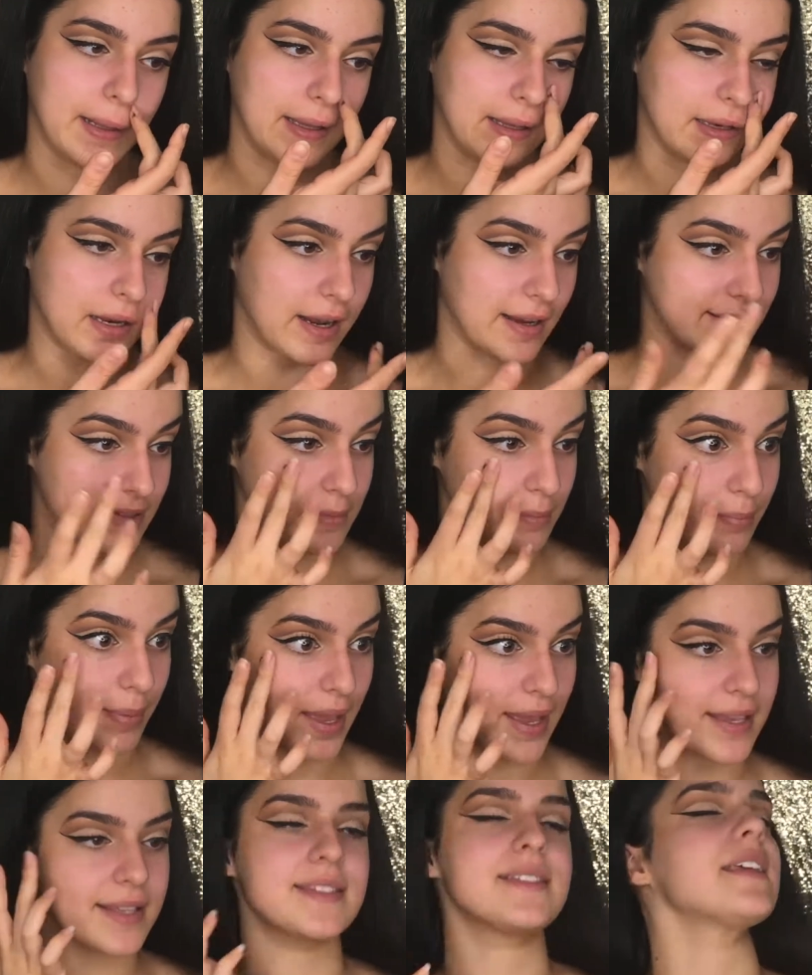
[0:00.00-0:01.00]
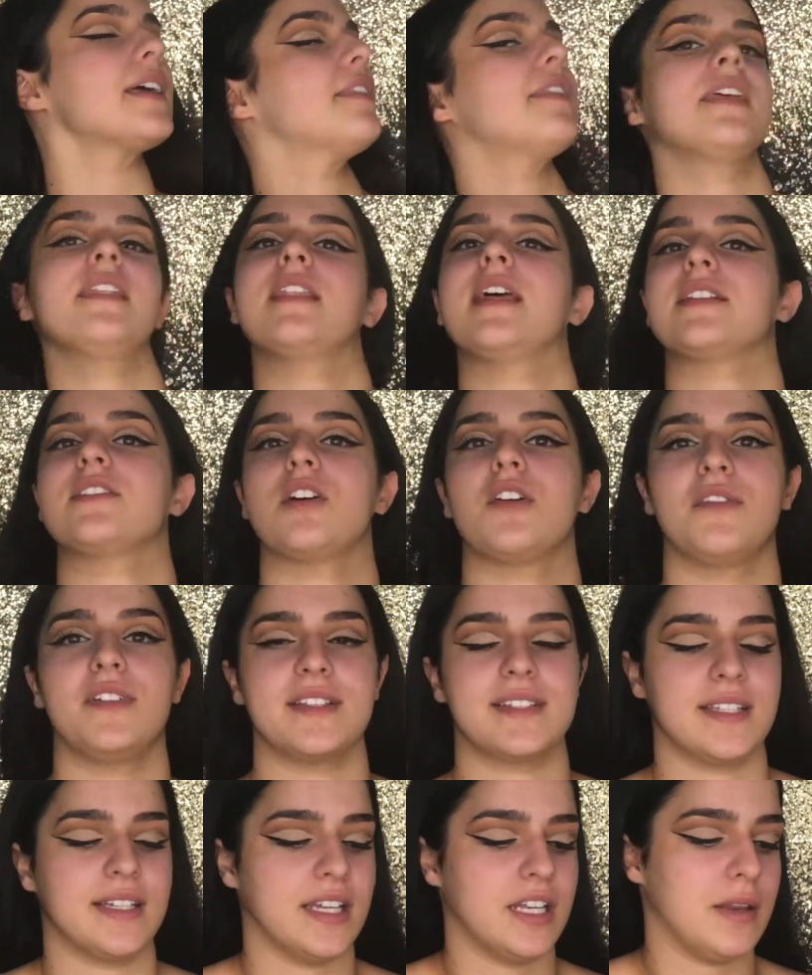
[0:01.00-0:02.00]
nice base, and then that's
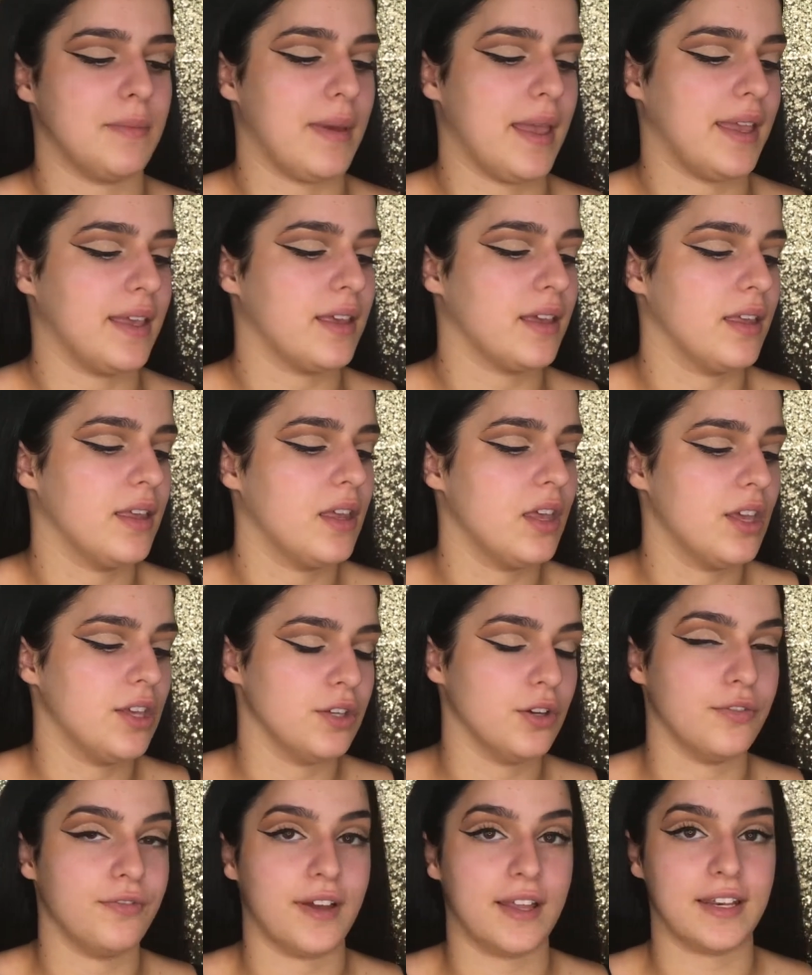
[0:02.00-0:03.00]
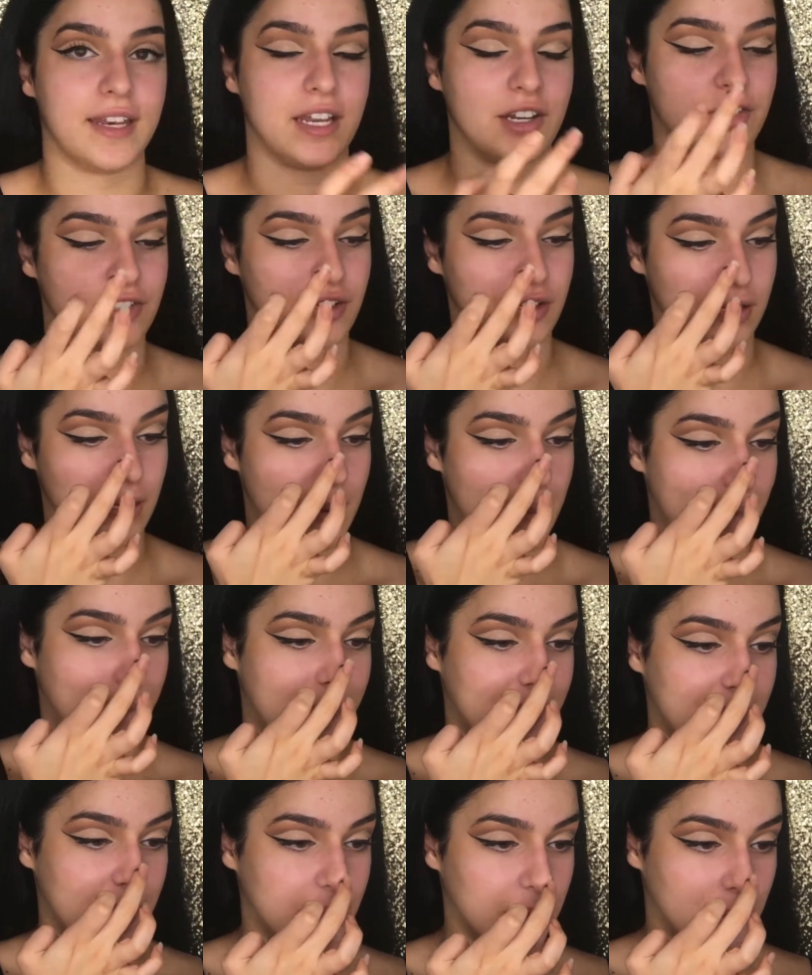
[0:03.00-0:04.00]
obviously going to make your foundation
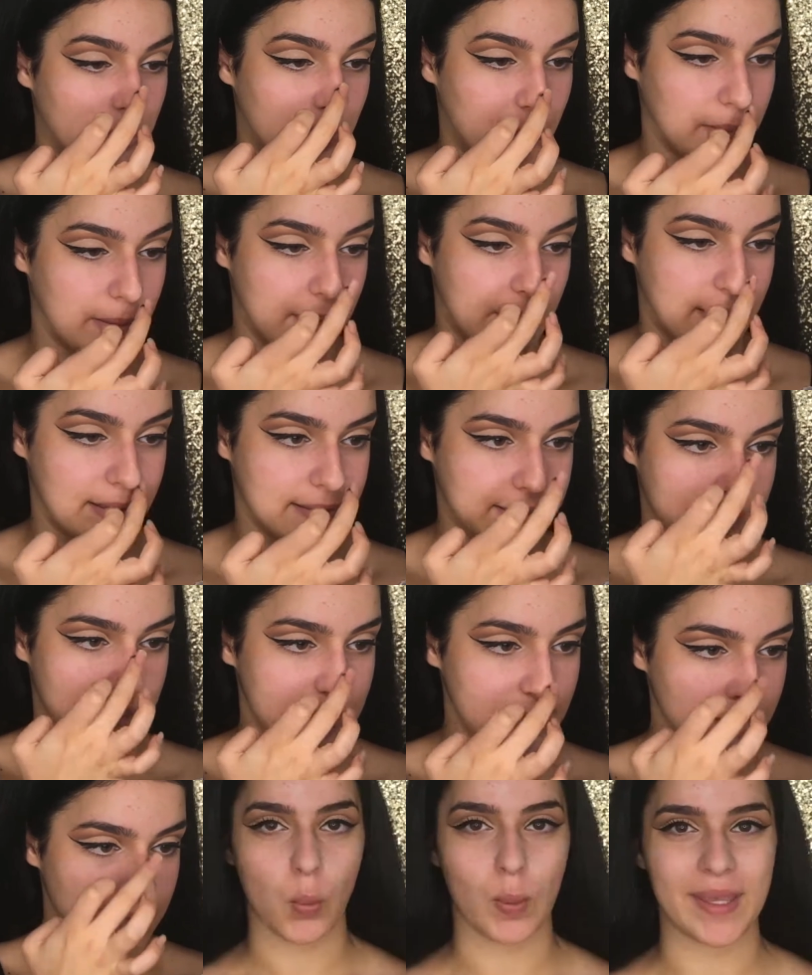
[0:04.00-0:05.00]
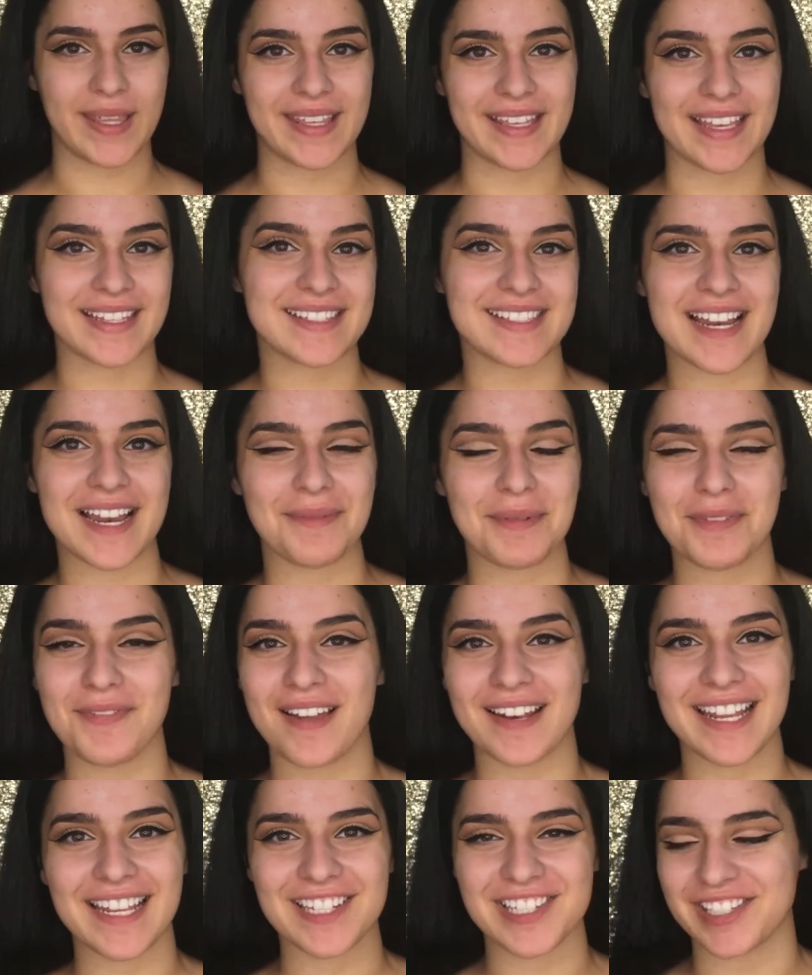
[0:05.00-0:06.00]
be a lot nicer. We can get started with
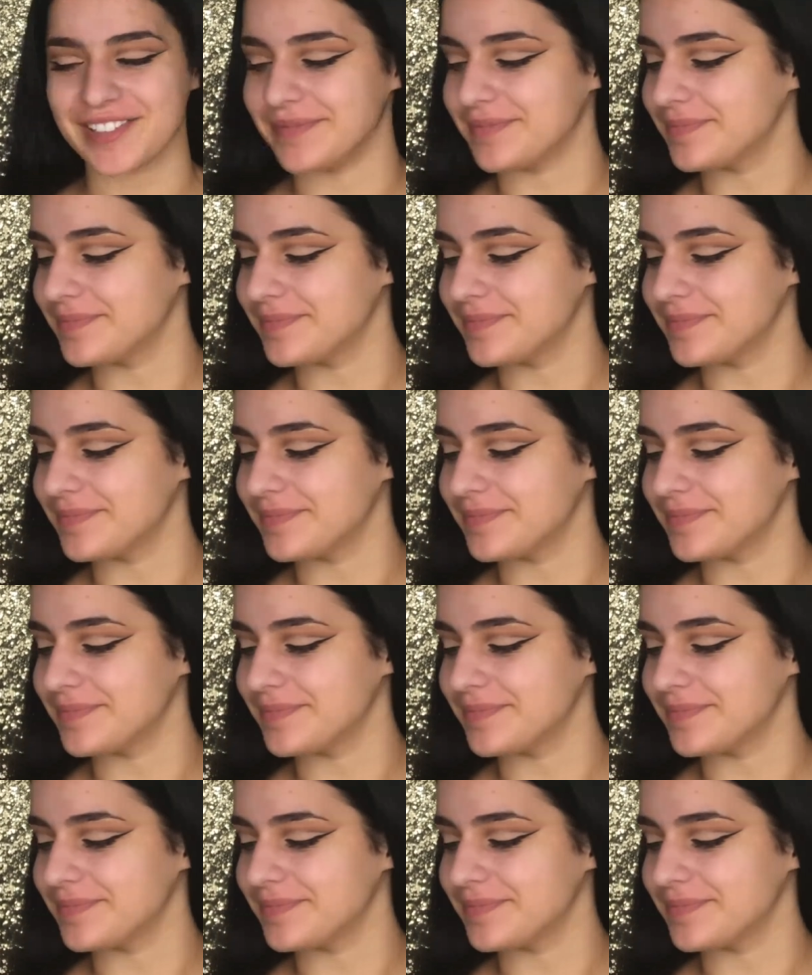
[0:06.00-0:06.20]
foundation.